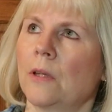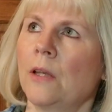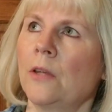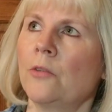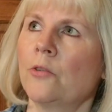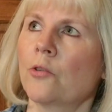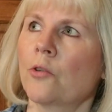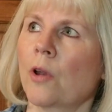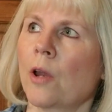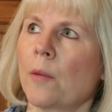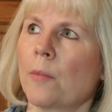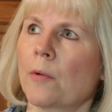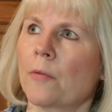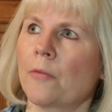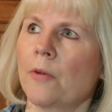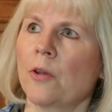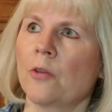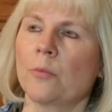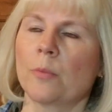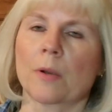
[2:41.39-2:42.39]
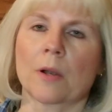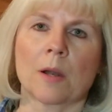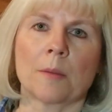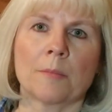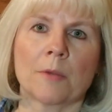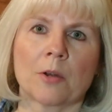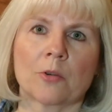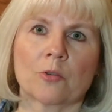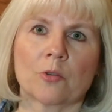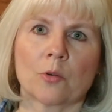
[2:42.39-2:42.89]
Instagram or Facebook,
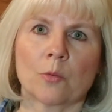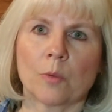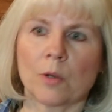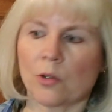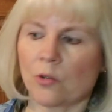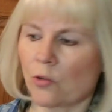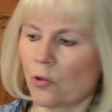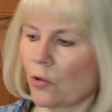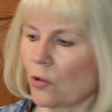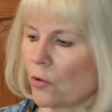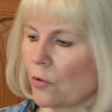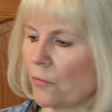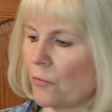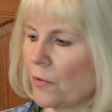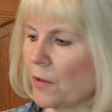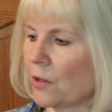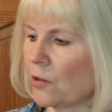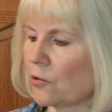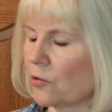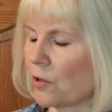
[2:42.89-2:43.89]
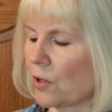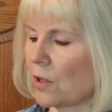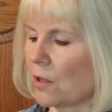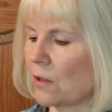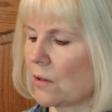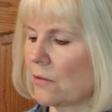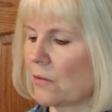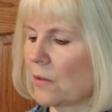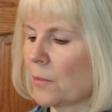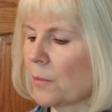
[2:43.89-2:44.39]
I'm not sure which, finished it
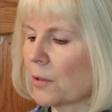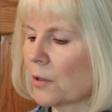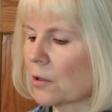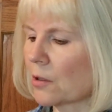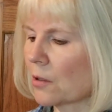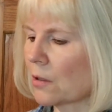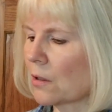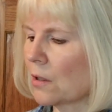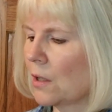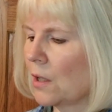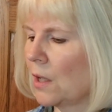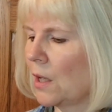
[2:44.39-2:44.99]
similar.